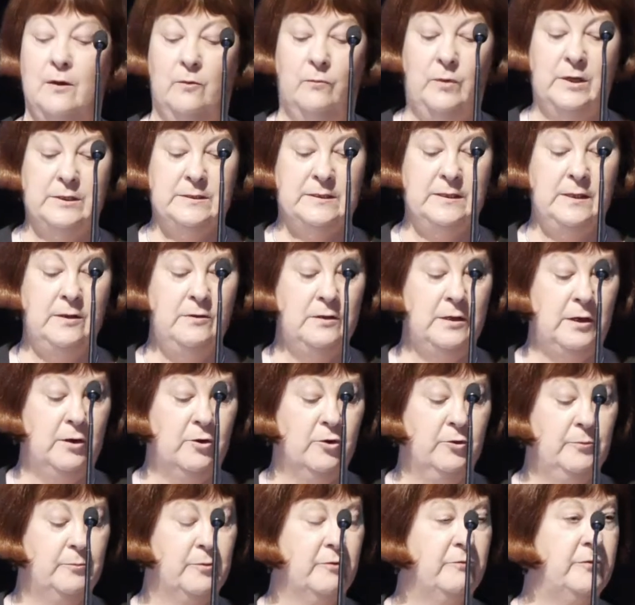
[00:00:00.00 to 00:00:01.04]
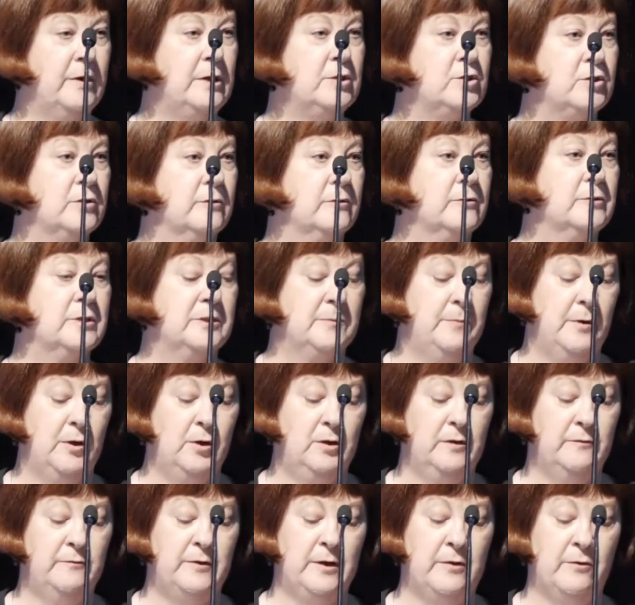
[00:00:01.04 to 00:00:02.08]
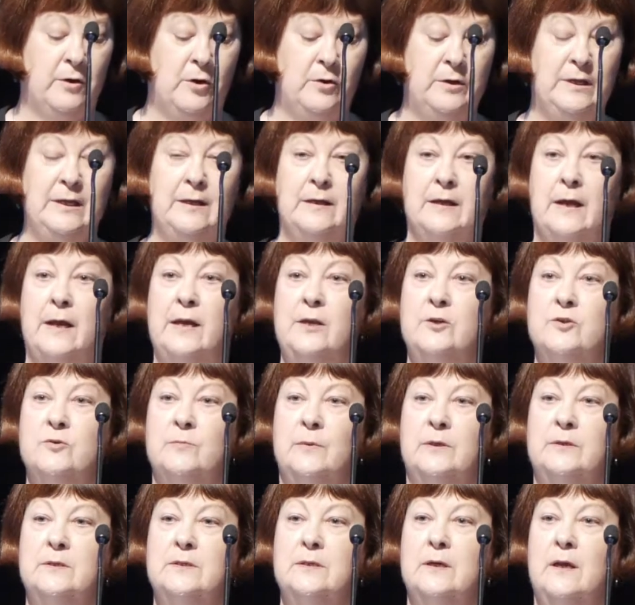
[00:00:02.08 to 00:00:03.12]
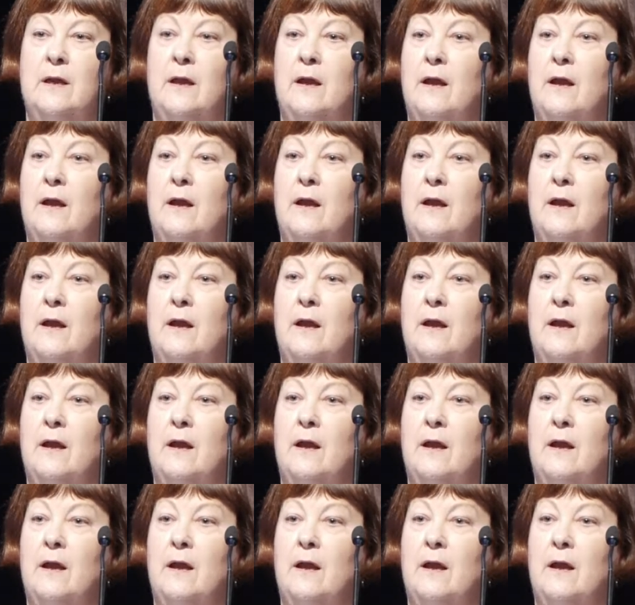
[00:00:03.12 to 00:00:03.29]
where senior health professionals spoke of their own engagement